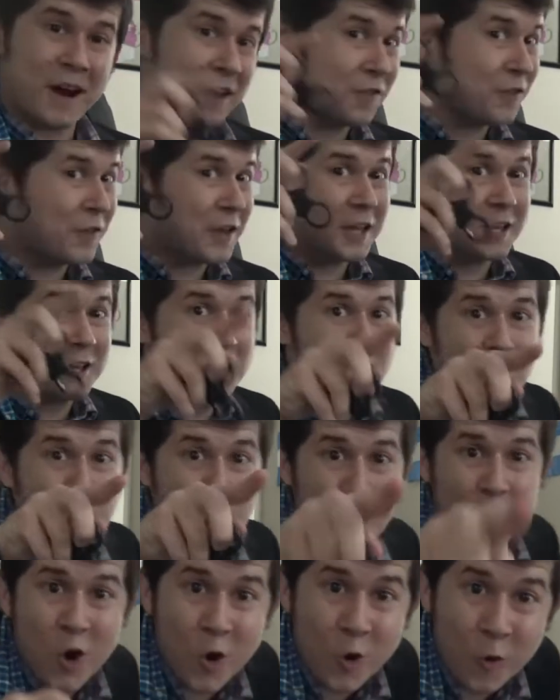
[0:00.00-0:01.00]
I think
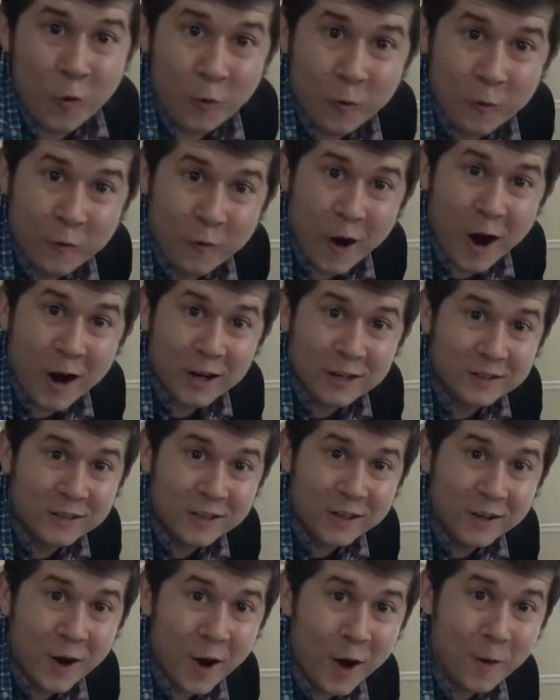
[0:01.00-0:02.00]
you fucked
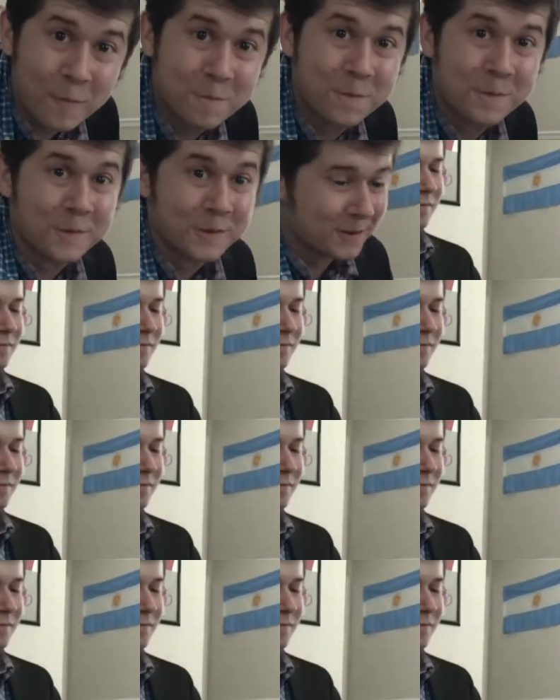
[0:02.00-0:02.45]
it up.